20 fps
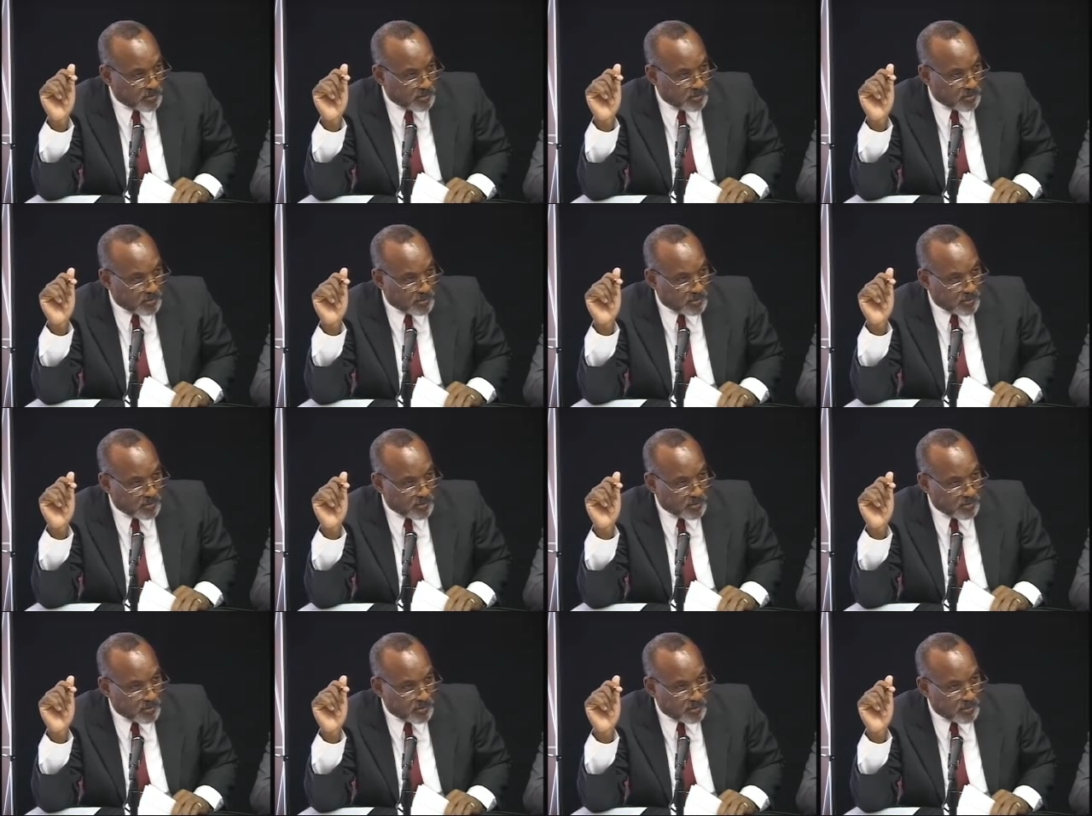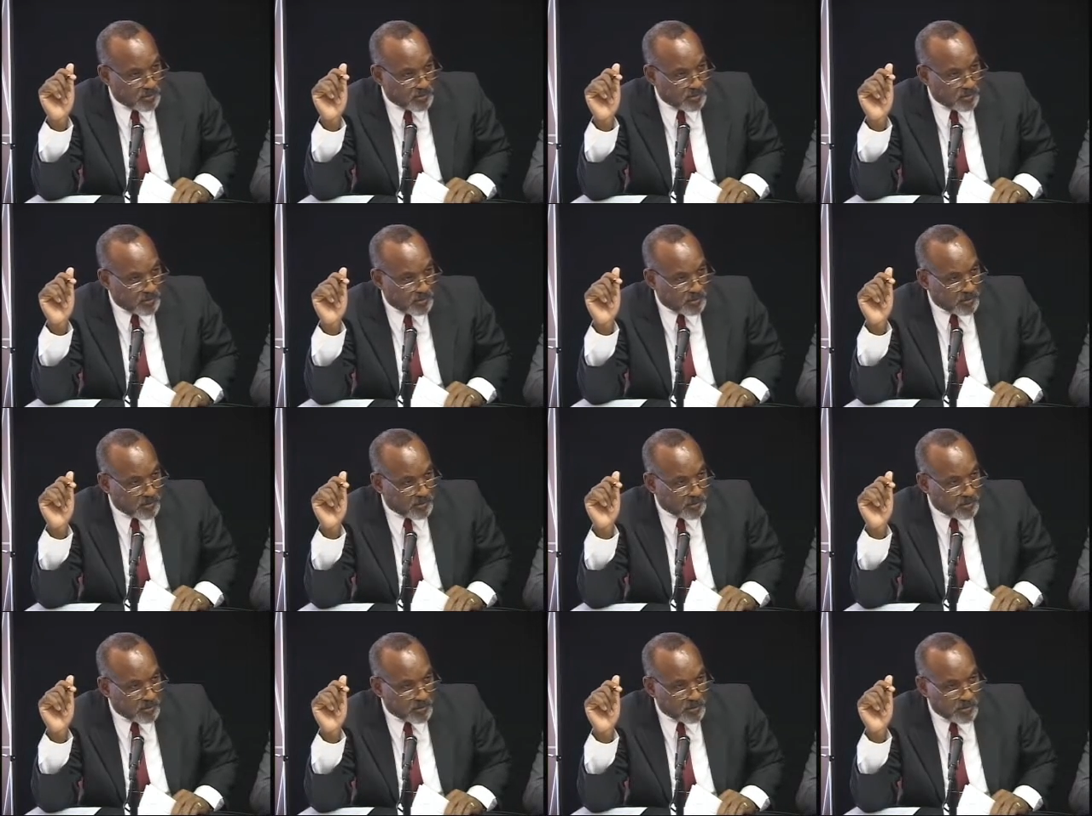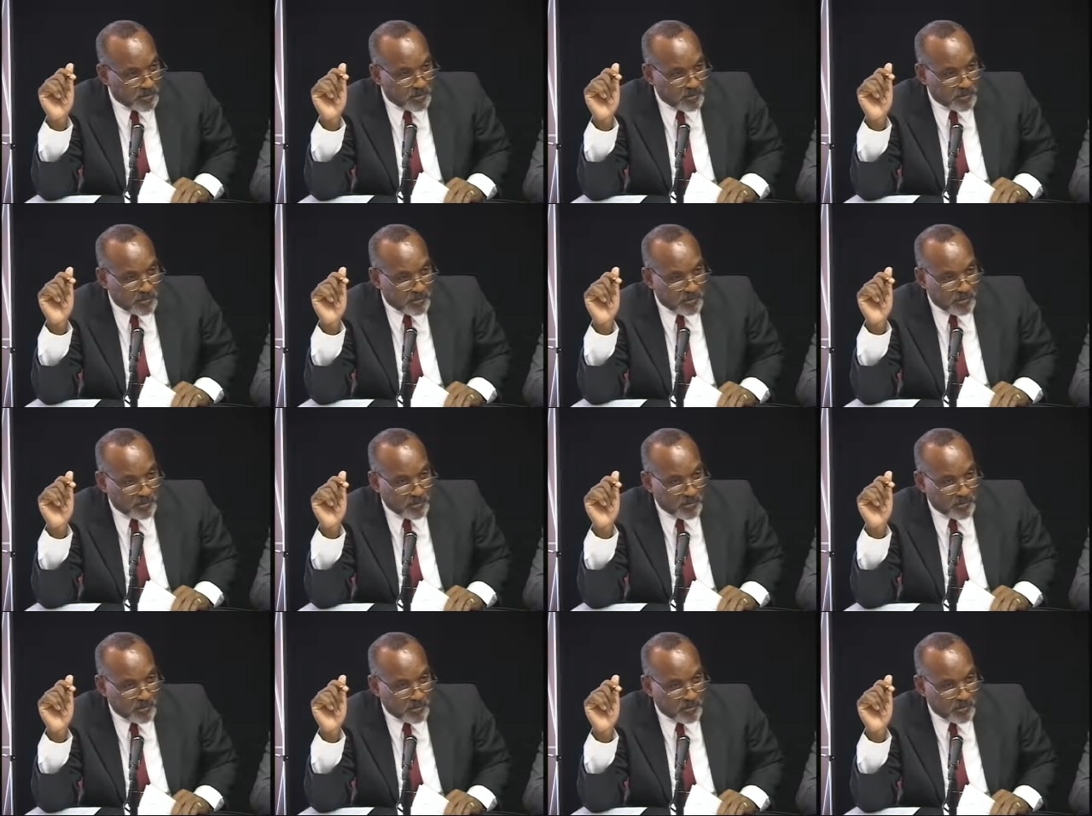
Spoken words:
Nothing is said.